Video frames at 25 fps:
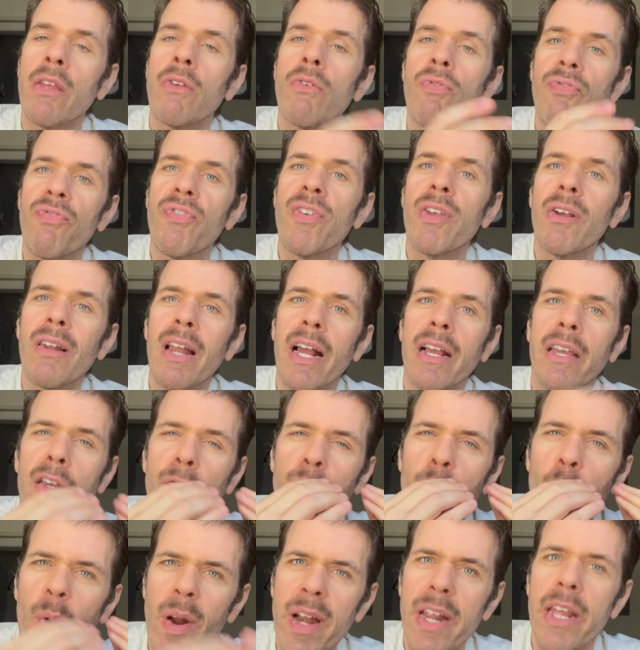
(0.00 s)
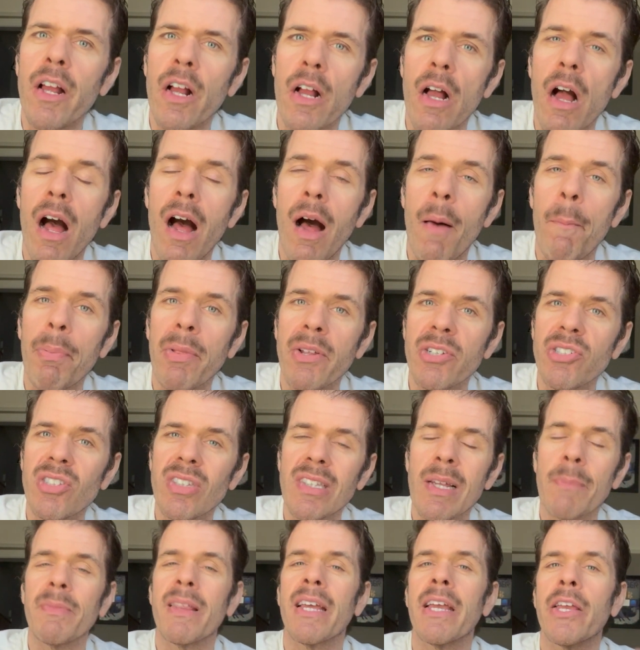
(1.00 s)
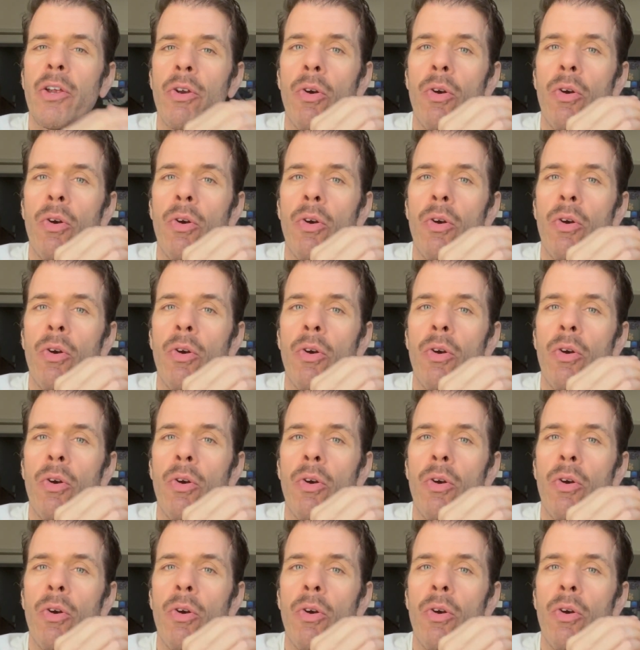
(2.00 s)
you feel like you've already accomplished something,